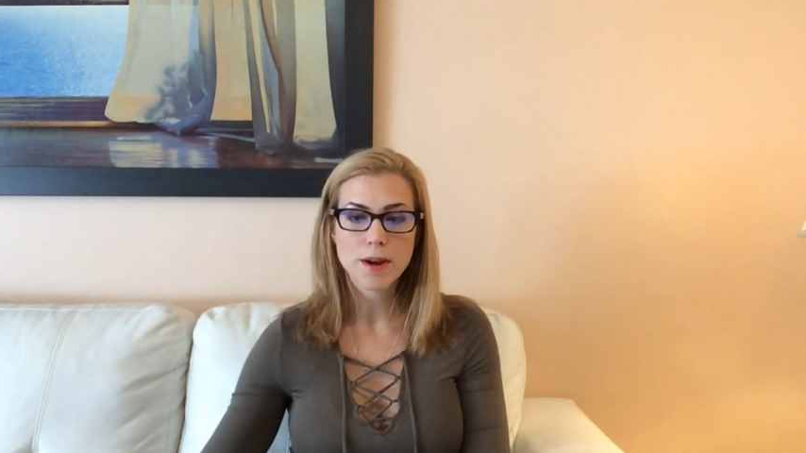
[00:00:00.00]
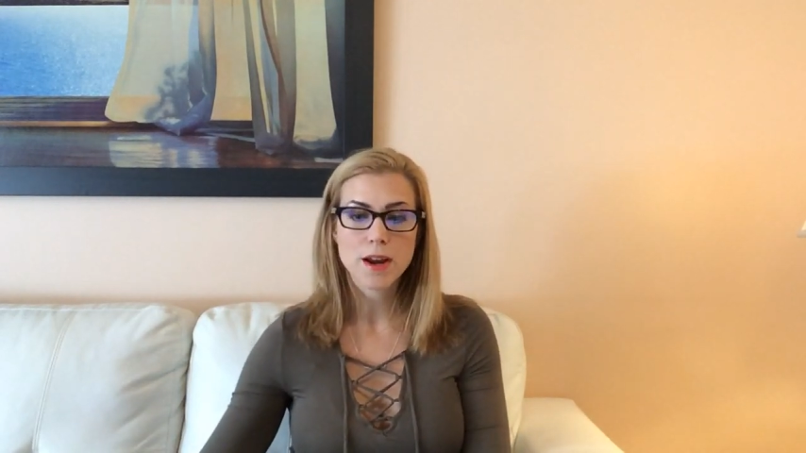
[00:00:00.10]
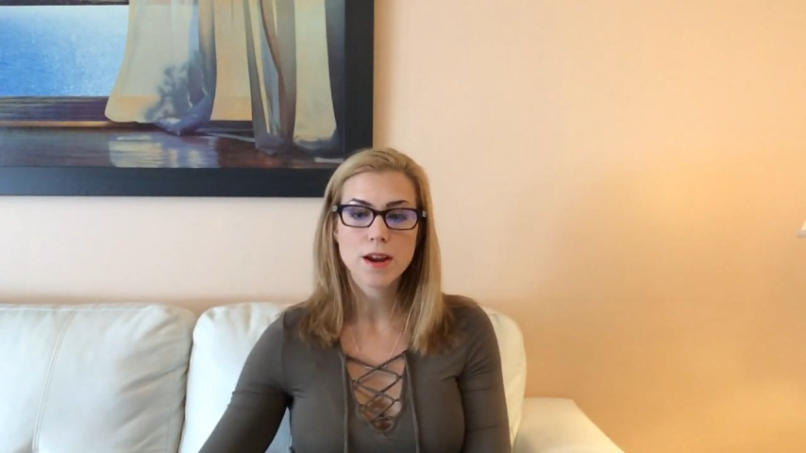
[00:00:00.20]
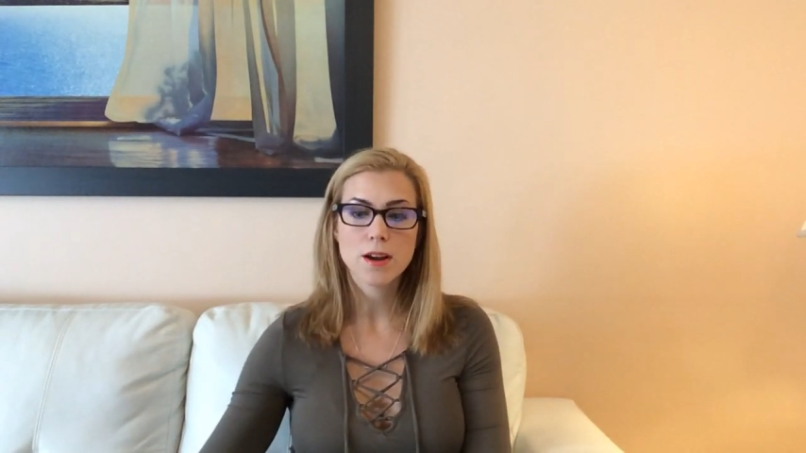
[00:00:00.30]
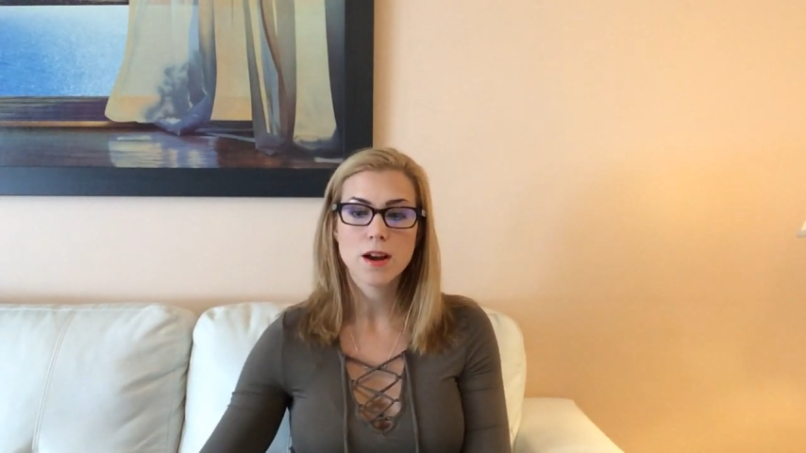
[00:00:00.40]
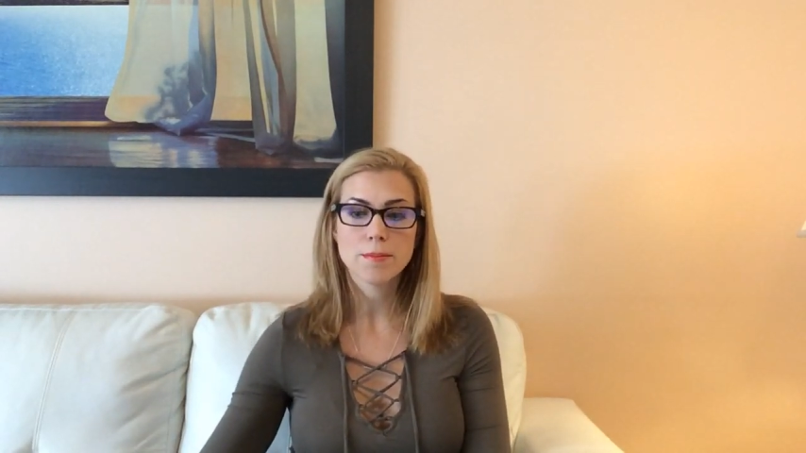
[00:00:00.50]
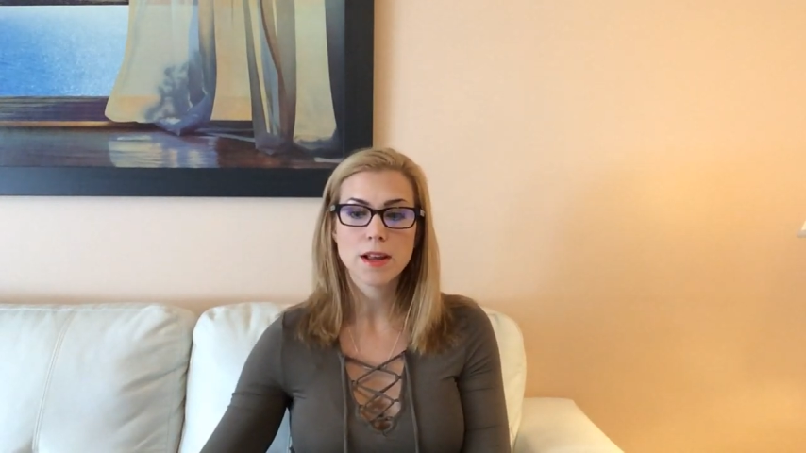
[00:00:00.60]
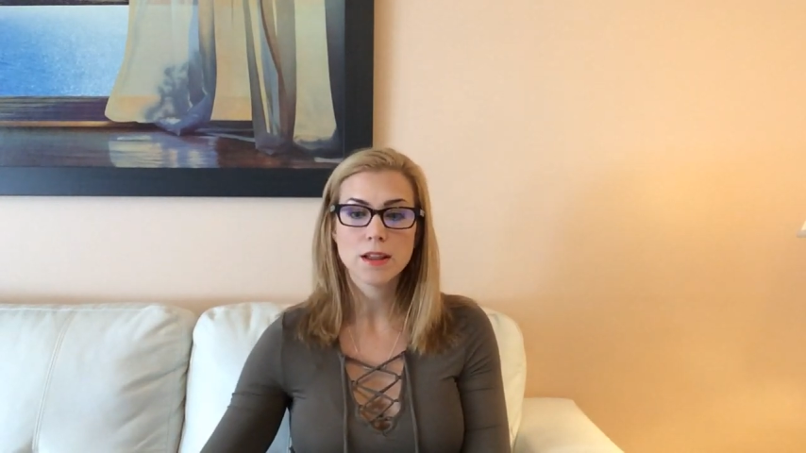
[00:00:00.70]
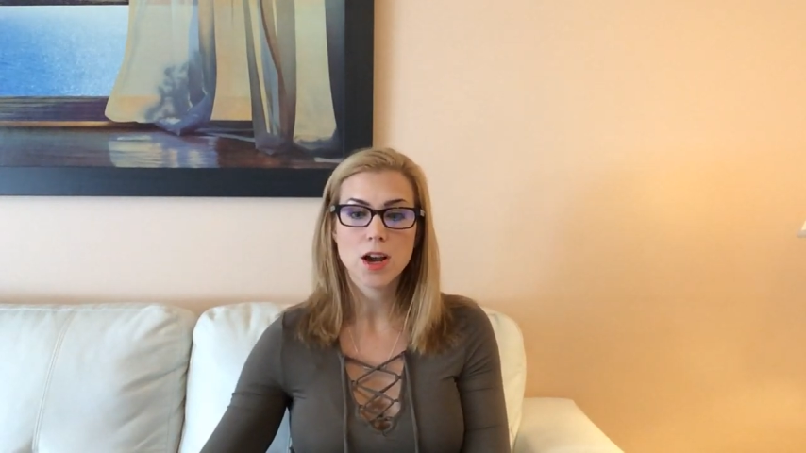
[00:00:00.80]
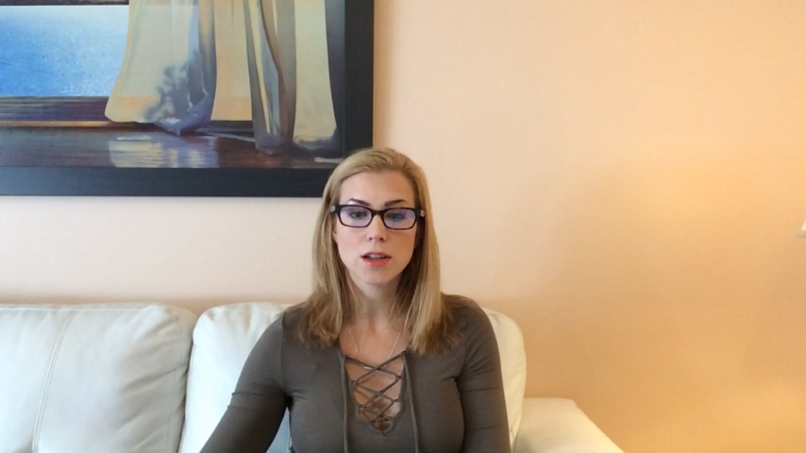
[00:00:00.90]

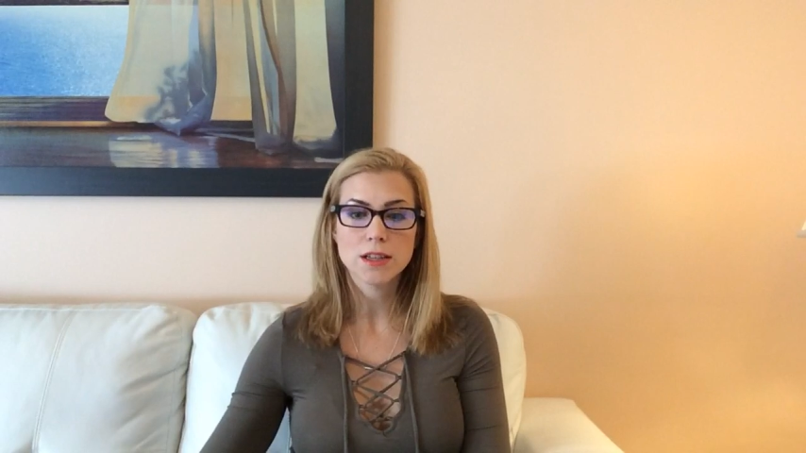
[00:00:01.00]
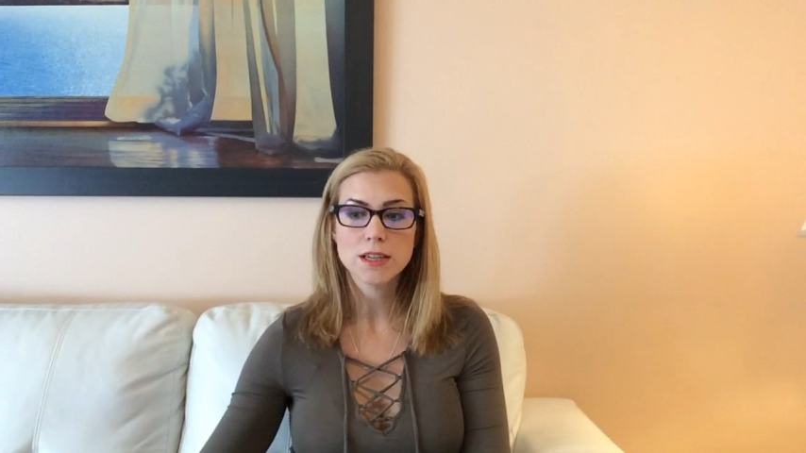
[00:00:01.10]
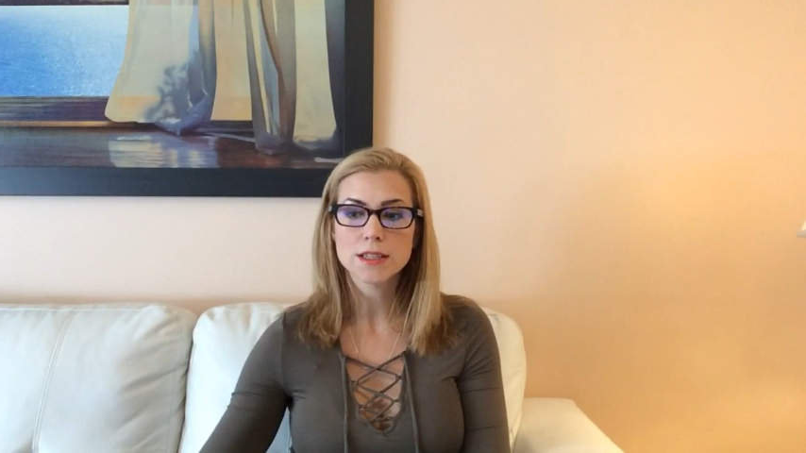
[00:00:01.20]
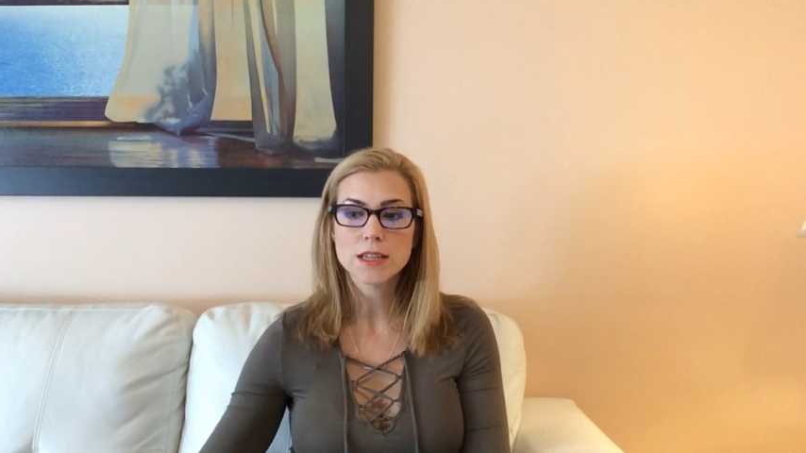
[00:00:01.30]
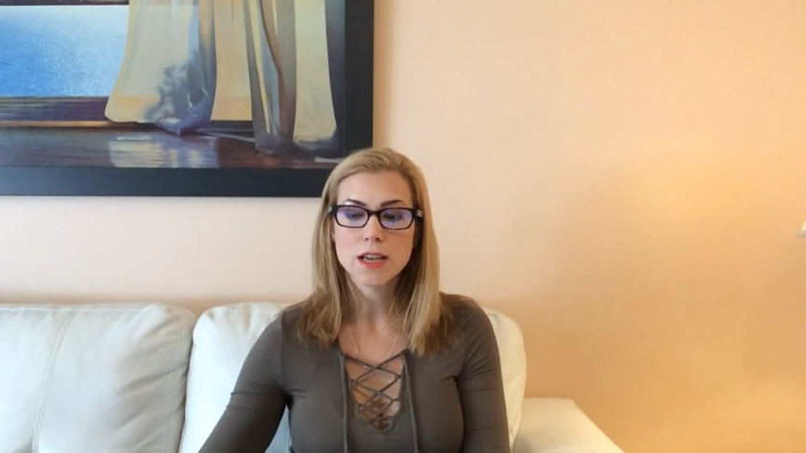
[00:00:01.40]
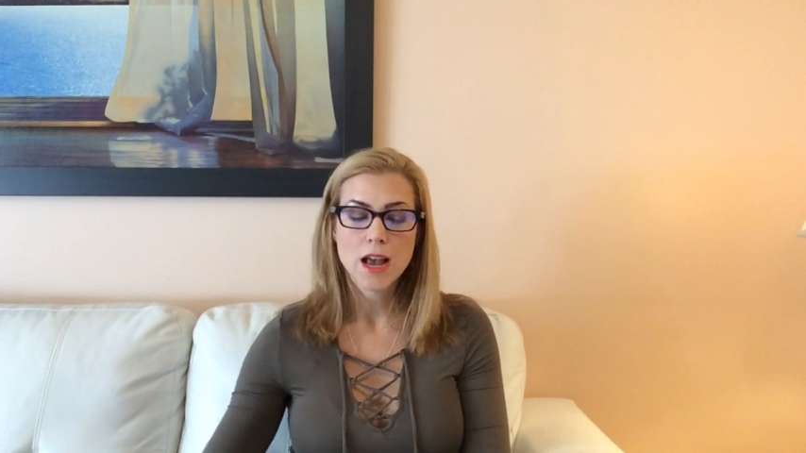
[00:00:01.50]
my long list.